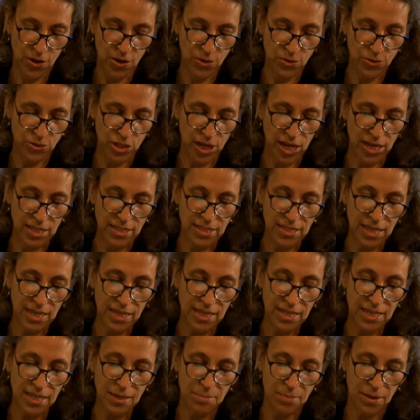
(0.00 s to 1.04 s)

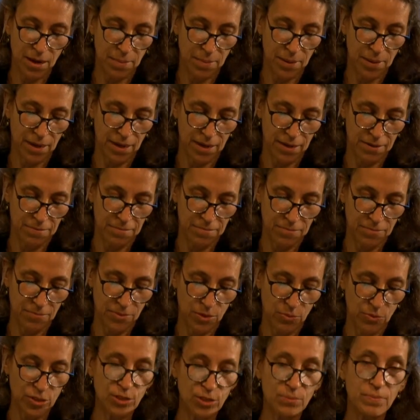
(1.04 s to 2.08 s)
hujaza kibaba,
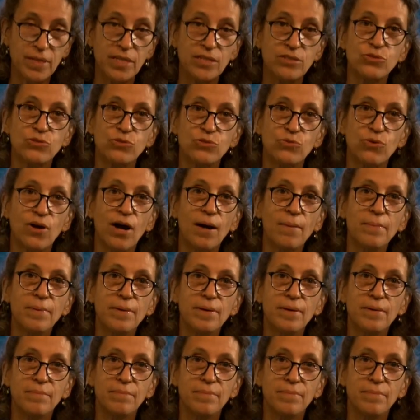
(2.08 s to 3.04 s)
which means drop